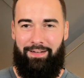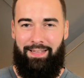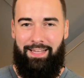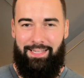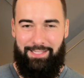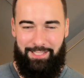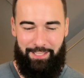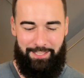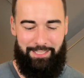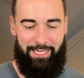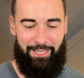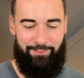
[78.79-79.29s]
a
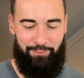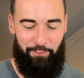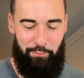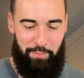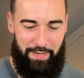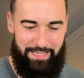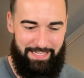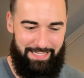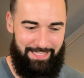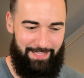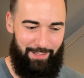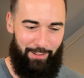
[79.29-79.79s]
successful
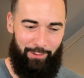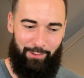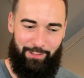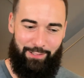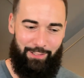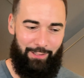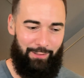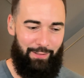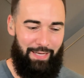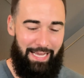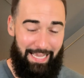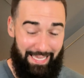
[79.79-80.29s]
business owner,
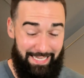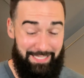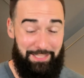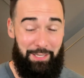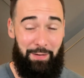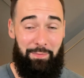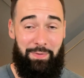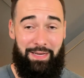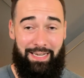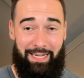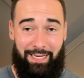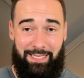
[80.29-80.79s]
so this is
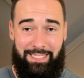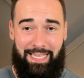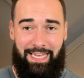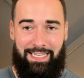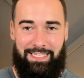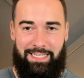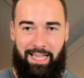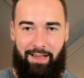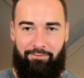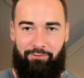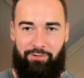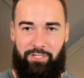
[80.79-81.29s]
going to be an
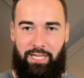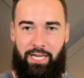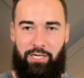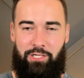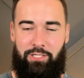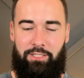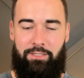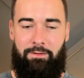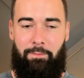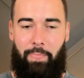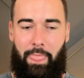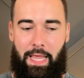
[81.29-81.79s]
intense
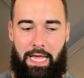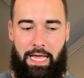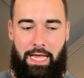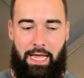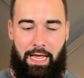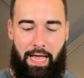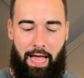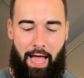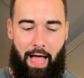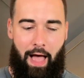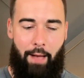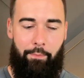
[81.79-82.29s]
conversation.
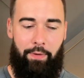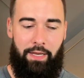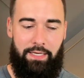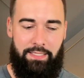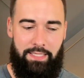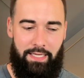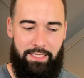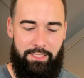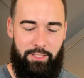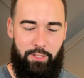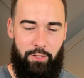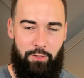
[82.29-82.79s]
I'm an
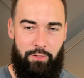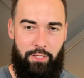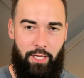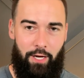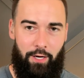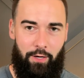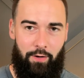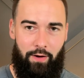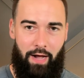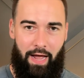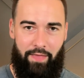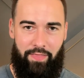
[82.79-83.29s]
intense dude,
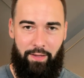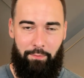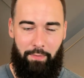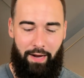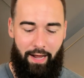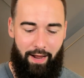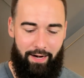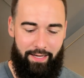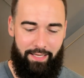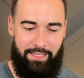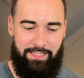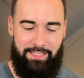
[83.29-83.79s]
though. I think my
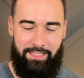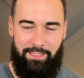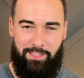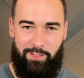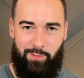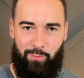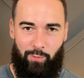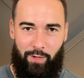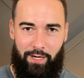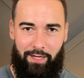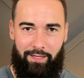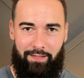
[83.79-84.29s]
audience is
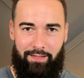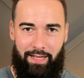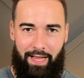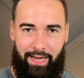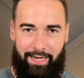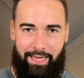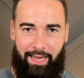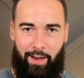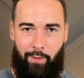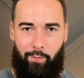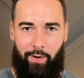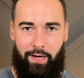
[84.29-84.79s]
as well. I
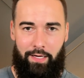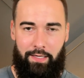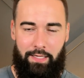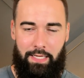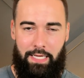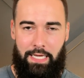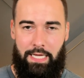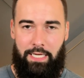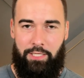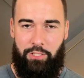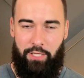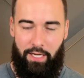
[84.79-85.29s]
can't wait.
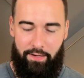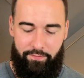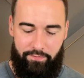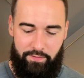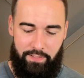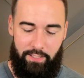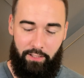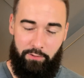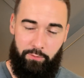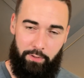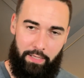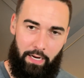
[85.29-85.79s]
Jeff,
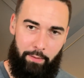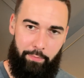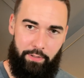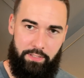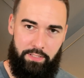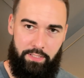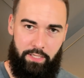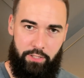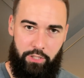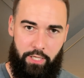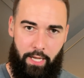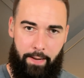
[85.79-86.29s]
tell us what kind of
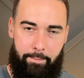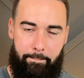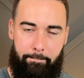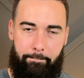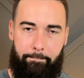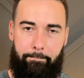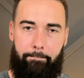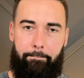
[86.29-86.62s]
business that you got.